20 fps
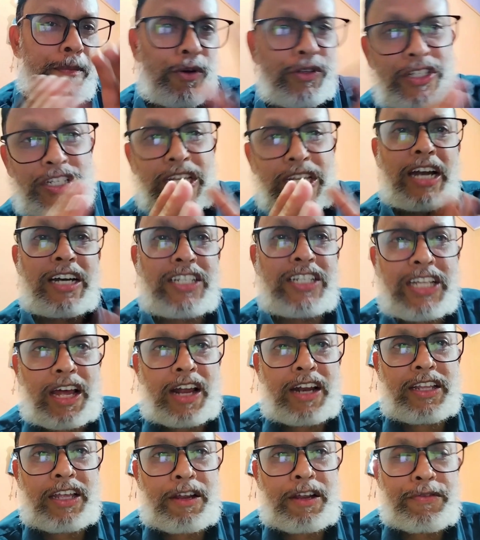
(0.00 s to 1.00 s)
sides are
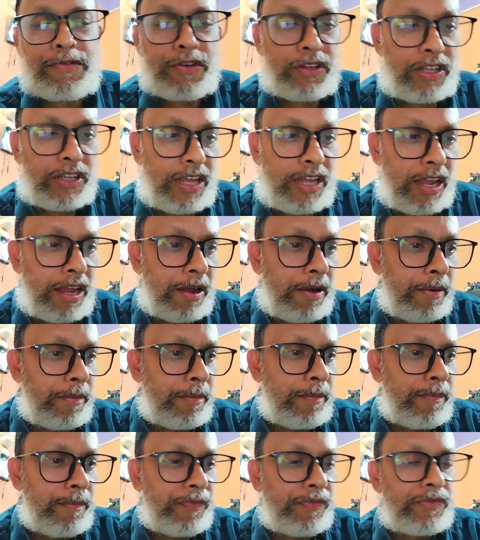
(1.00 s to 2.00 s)
there for the king.
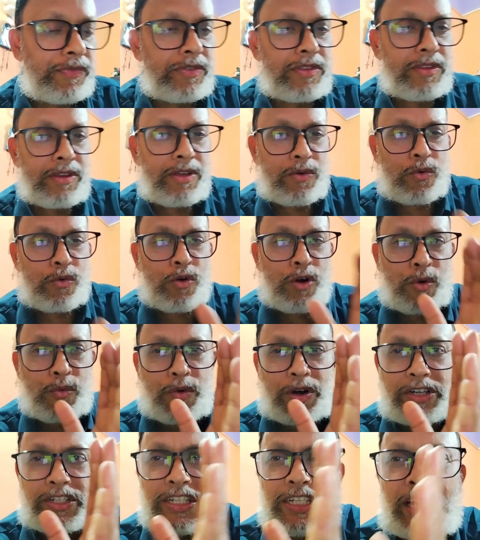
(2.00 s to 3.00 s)
On one
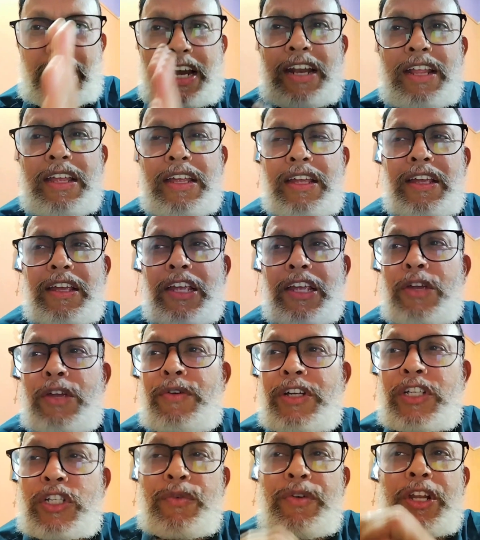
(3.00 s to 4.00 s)
side, he was
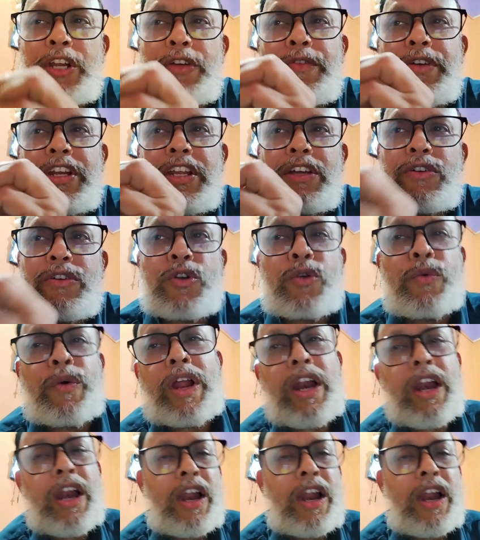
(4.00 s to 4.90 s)
very, very cruel,